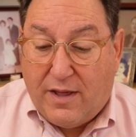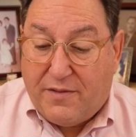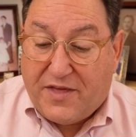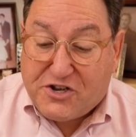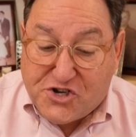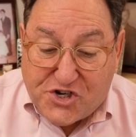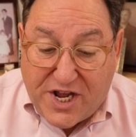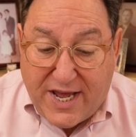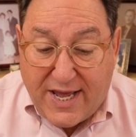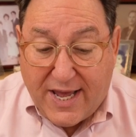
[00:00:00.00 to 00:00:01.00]
that
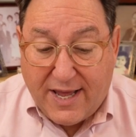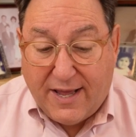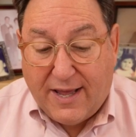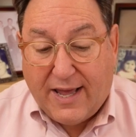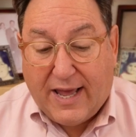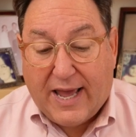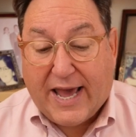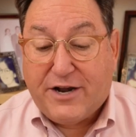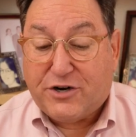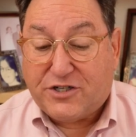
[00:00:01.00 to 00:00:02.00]
she
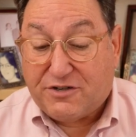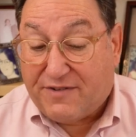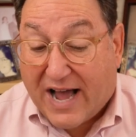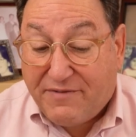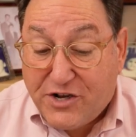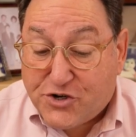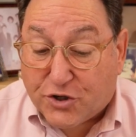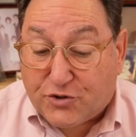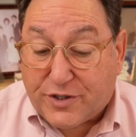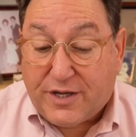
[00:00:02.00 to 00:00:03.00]
and her surviving
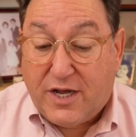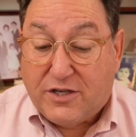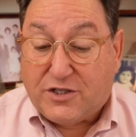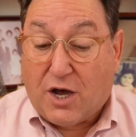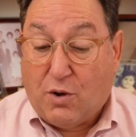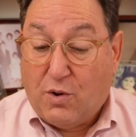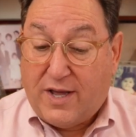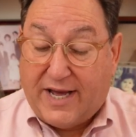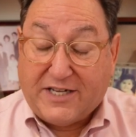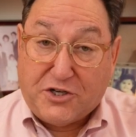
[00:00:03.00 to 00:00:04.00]
children, so
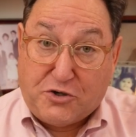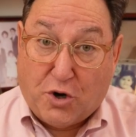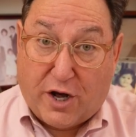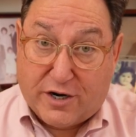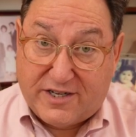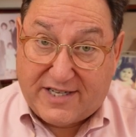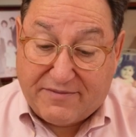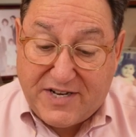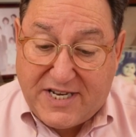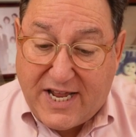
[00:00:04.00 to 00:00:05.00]
it's a daughter
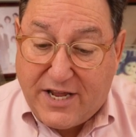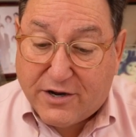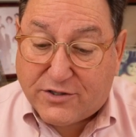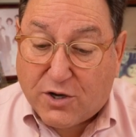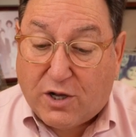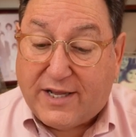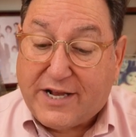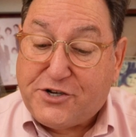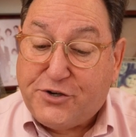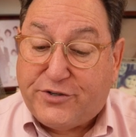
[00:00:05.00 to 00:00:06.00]
17 years old
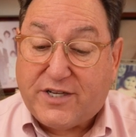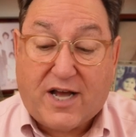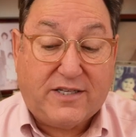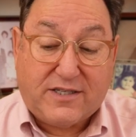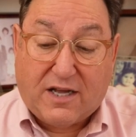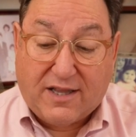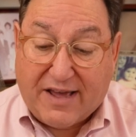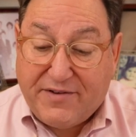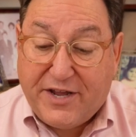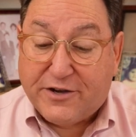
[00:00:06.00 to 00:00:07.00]
and two sons,
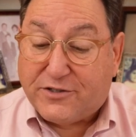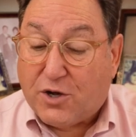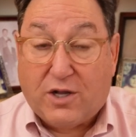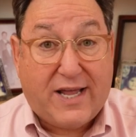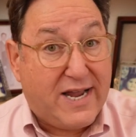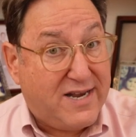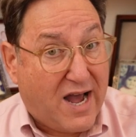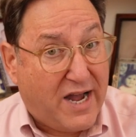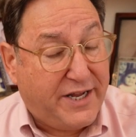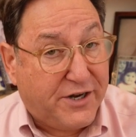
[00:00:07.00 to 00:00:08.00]
11 years old and
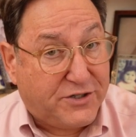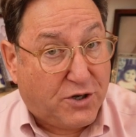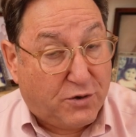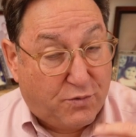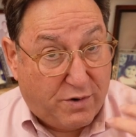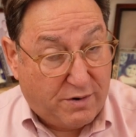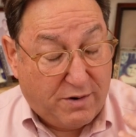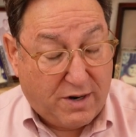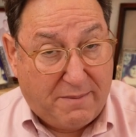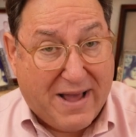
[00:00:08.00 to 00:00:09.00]
9 years old.
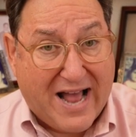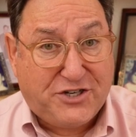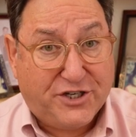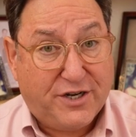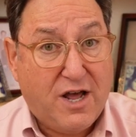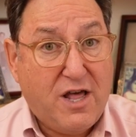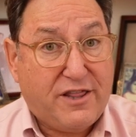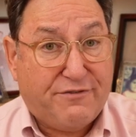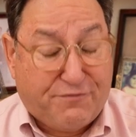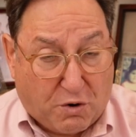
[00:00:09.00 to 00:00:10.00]
Imagine
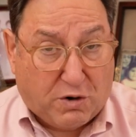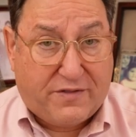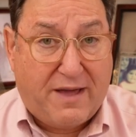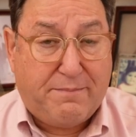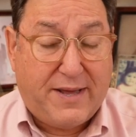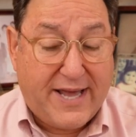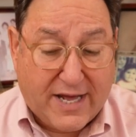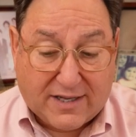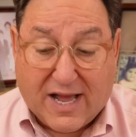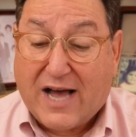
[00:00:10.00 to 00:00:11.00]
the four of them being
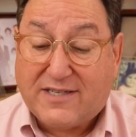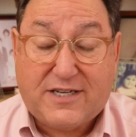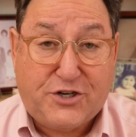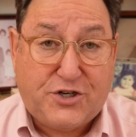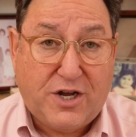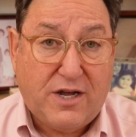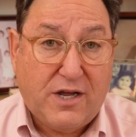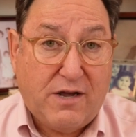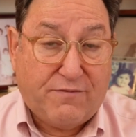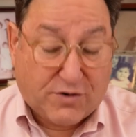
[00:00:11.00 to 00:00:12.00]
held hostage
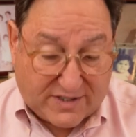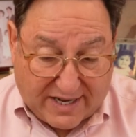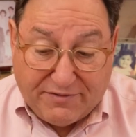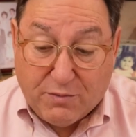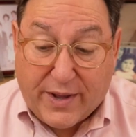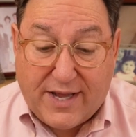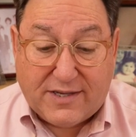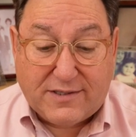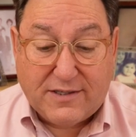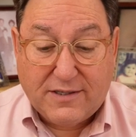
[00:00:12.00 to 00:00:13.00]
for 7
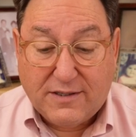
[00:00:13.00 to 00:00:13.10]
weeks.